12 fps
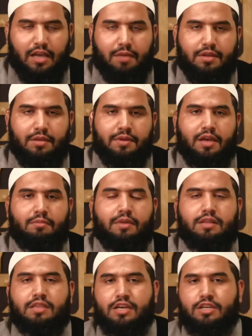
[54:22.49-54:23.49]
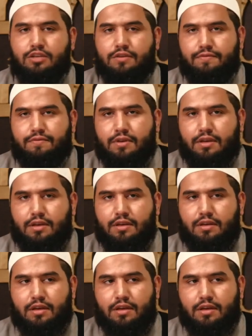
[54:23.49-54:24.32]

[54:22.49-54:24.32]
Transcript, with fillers: it in their sources.